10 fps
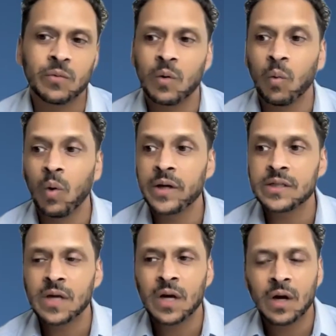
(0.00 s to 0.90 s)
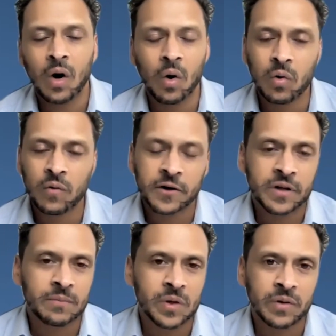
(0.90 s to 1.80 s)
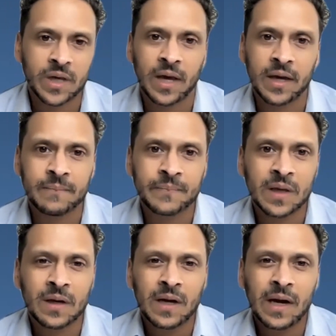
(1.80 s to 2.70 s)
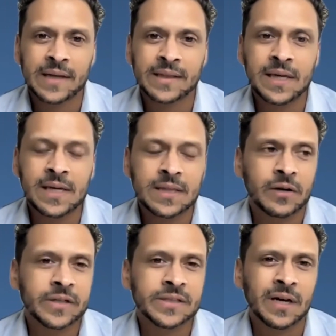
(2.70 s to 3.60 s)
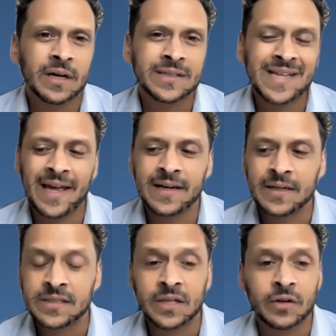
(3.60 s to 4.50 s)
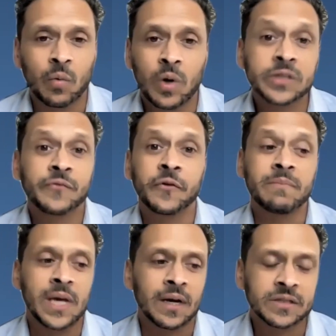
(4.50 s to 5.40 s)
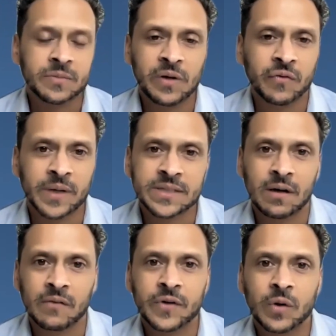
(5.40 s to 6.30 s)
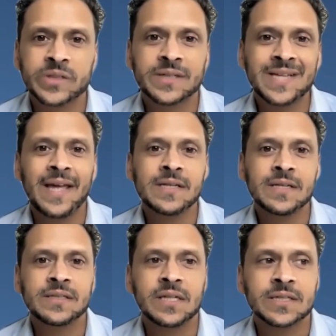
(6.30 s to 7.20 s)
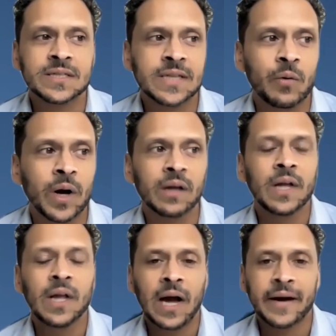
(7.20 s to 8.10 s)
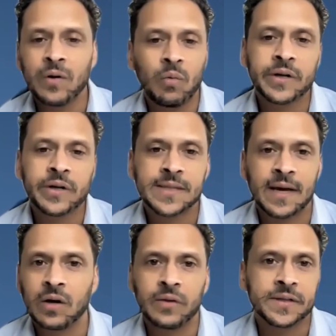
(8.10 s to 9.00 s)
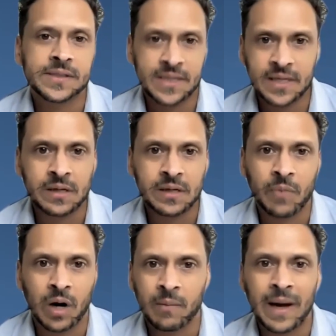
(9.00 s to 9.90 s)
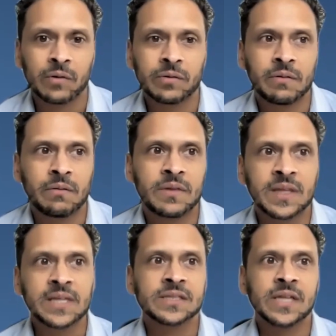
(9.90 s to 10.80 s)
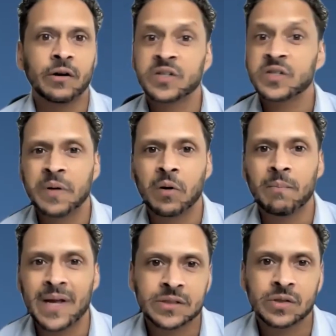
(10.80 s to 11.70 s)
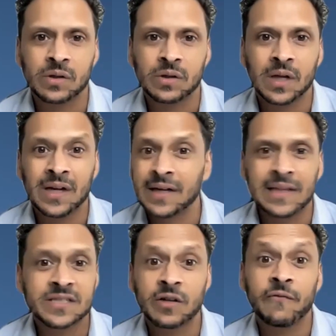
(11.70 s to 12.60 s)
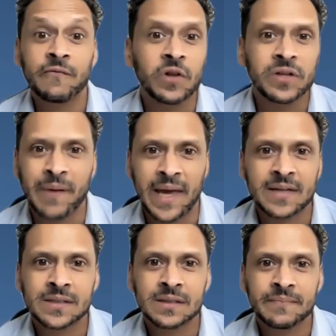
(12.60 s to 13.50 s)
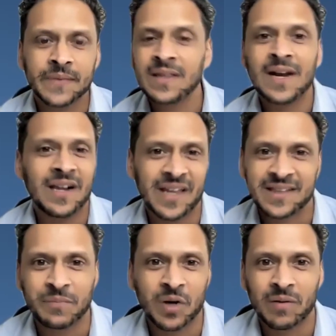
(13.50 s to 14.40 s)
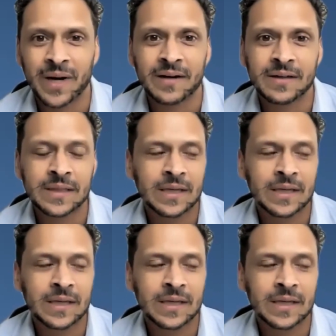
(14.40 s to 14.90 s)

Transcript: One is over communicate. I think there is a tendency, or there was for me, I'll speak for myself, there was a tendency to say, well, I don't want to tell the team about things that are experimental unless they're fully baked, and then I'll let them know about it.